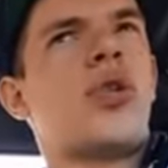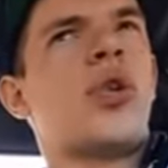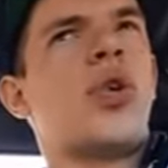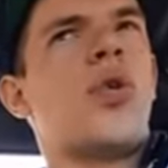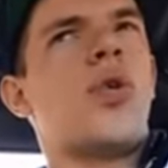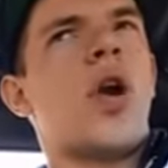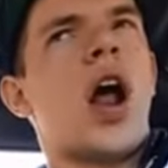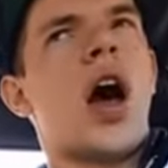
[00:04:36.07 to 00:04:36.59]
you
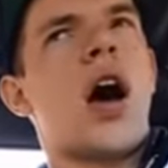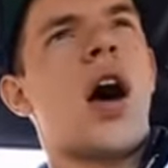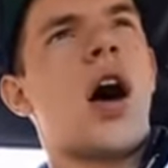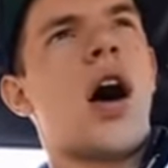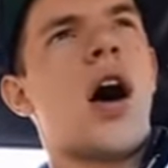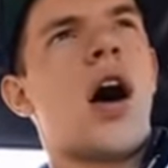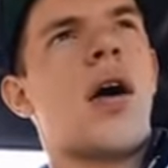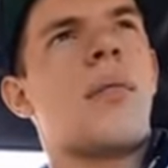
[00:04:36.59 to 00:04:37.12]

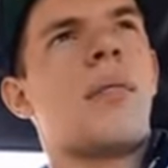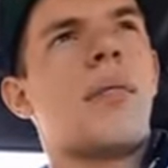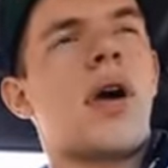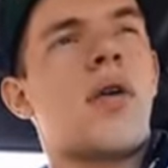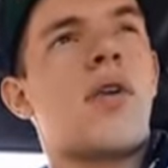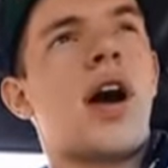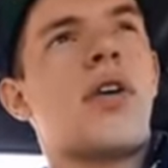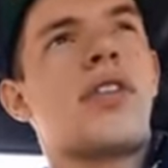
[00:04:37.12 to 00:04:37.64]

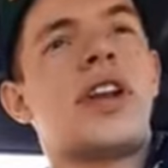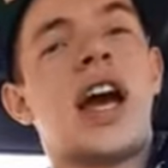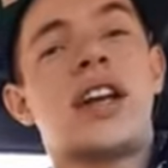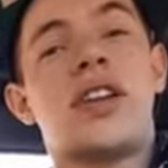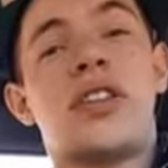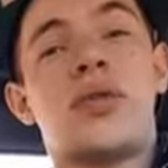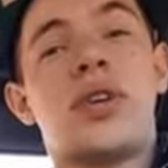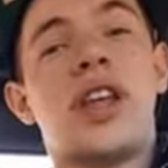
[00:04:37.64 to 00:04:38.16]
around the
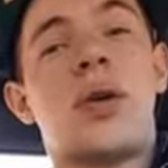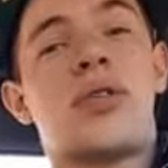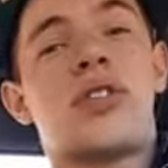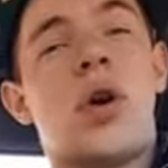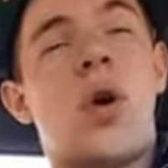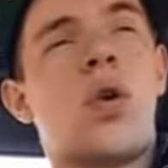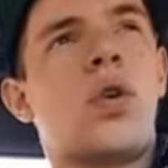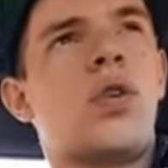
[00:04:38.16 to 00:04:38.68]
93 that was
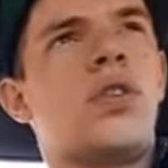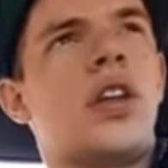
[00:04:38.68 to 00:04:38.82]
totaled,